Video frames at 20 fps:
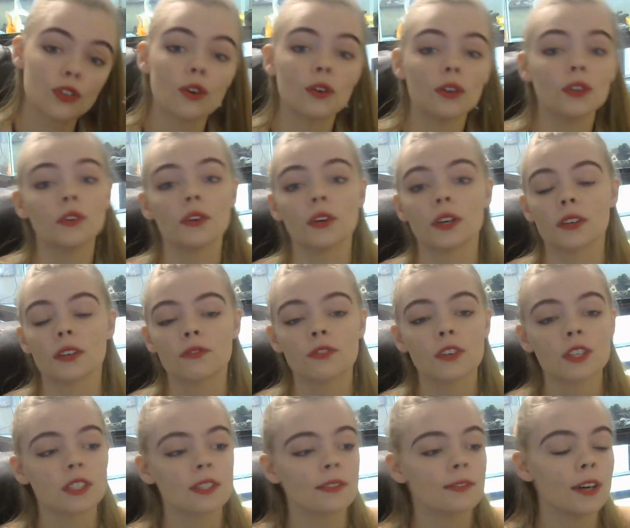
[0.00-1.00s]
annoying.
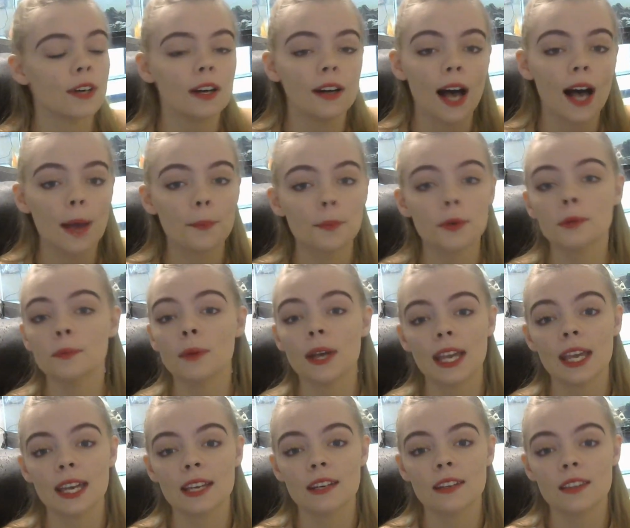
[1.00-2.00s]
First of all, I put my
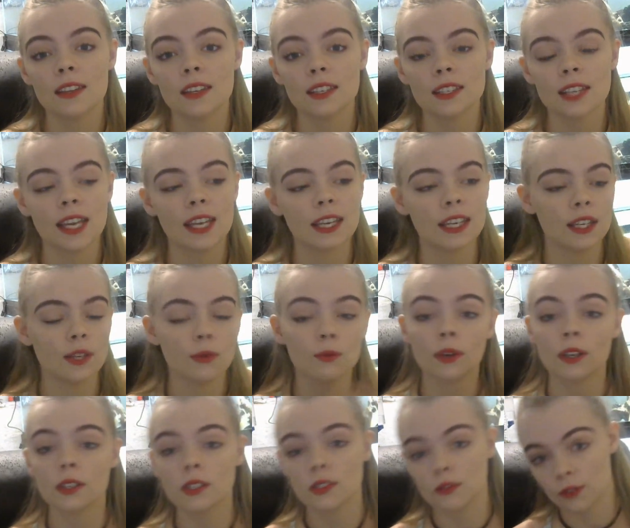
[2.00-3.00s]
hand in the tank, he
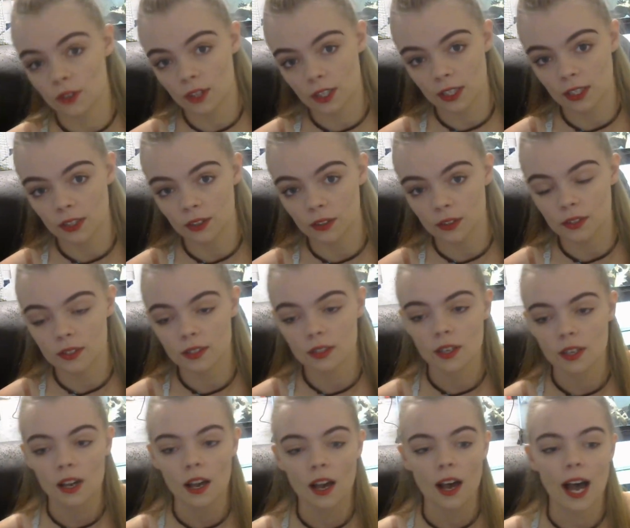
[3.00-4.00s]
runs for the hills.
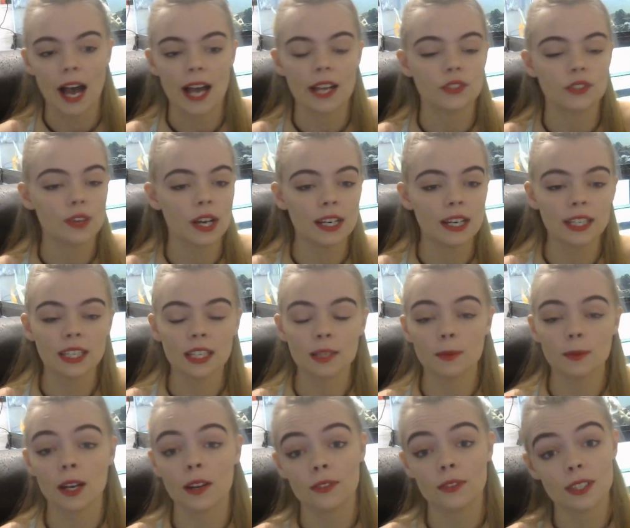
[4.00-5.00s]
I try to get
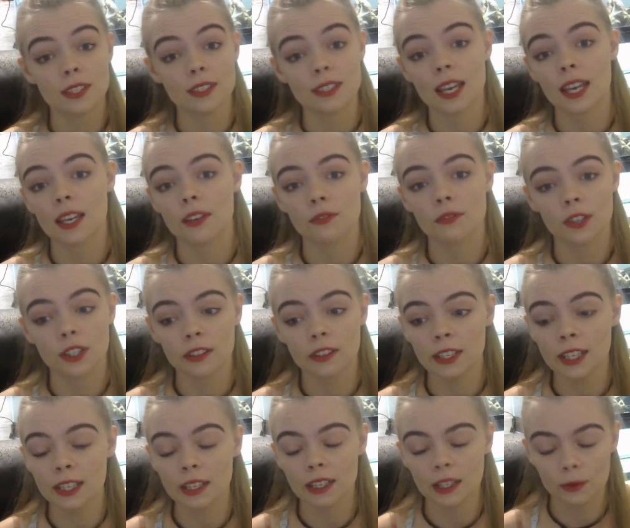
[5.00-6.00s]
him out of his tank for
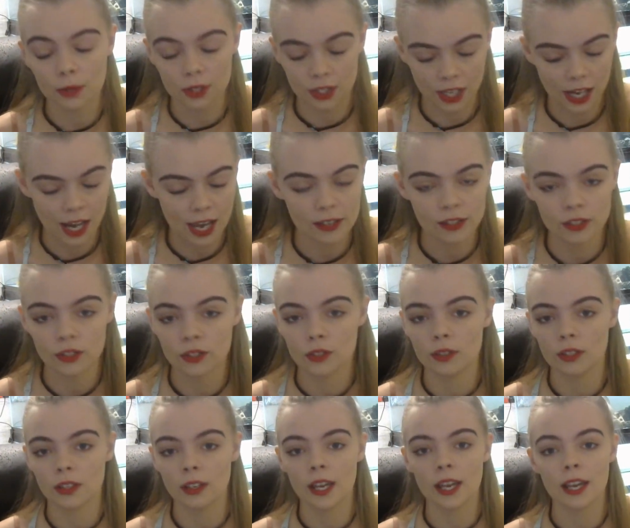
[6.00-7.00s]
cleaning, which I had to do
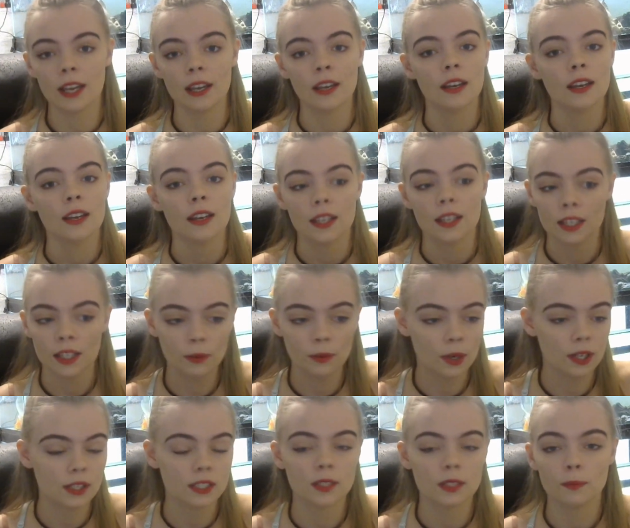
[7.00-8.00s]
today. He
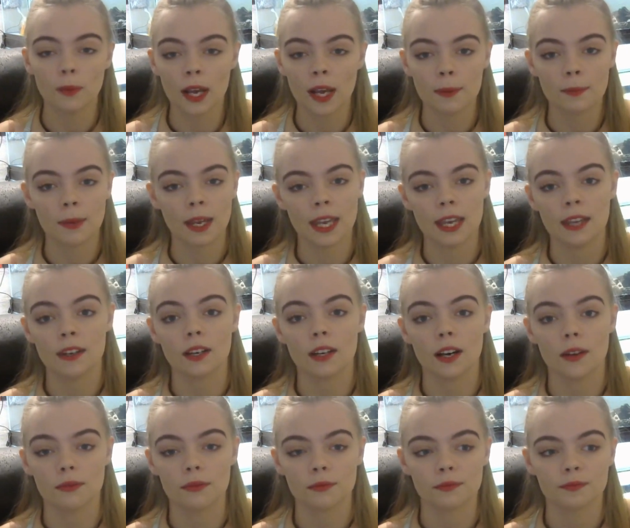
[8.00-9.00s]
wants to bite my hand
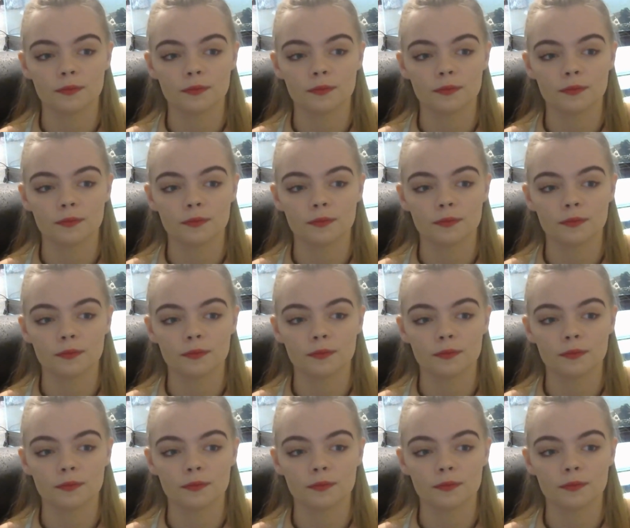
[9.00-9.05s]
off.